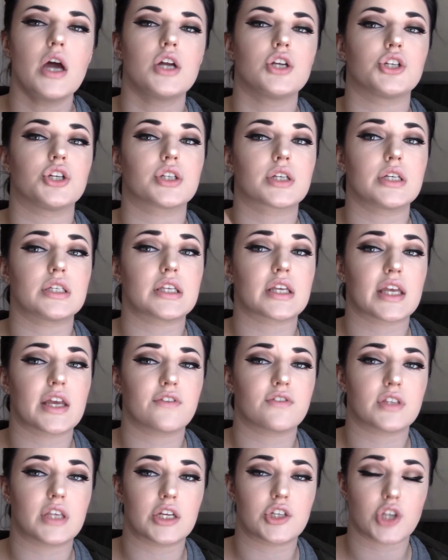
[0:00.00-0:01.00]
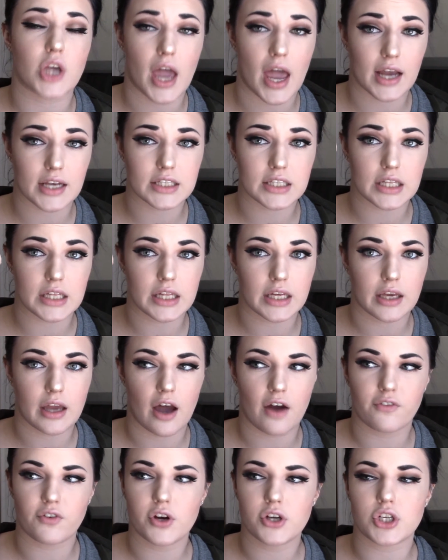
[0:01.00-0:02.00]
just because it gives such excellent
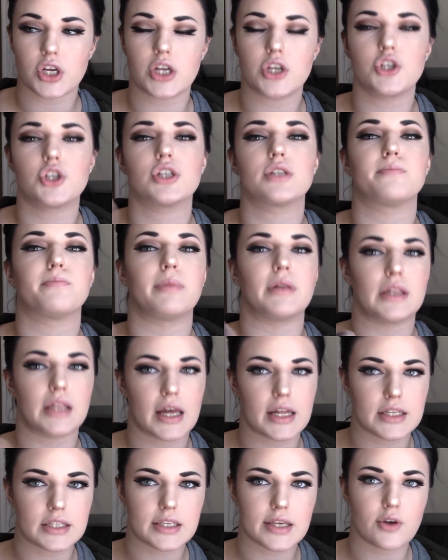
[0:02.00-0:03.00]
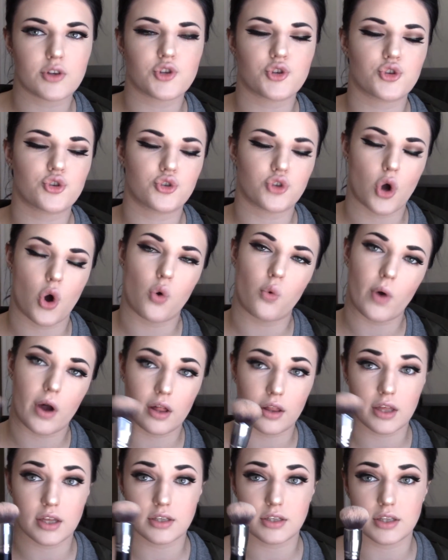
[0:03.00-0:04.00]
coverage and just blends it so
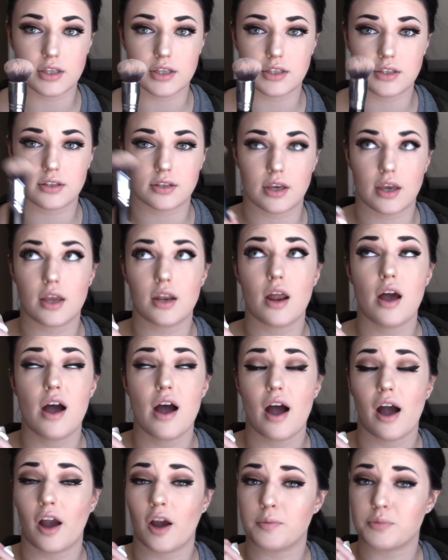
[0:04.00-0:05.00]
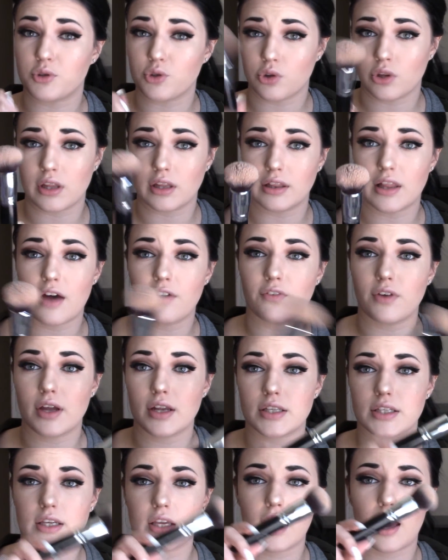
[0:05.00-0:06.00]
well into the skin. I absolutely love
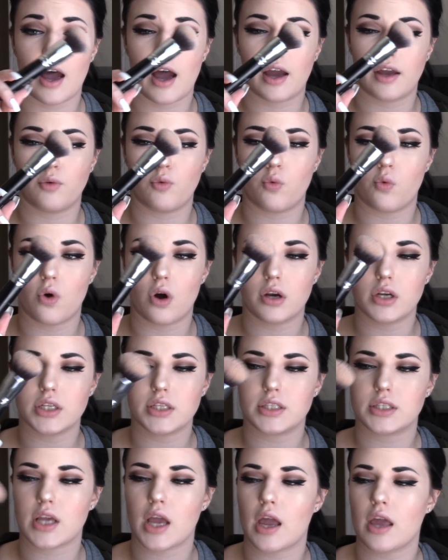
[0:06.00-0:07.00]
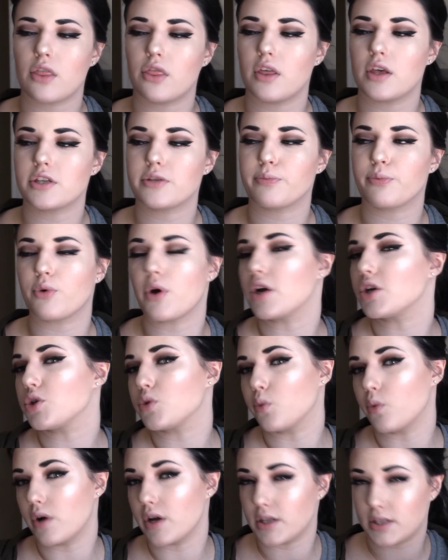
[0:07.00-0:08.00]
it. I want to say this
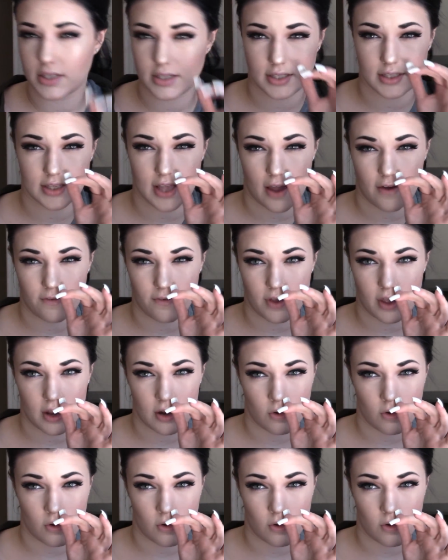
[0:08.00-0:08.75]
brush was $7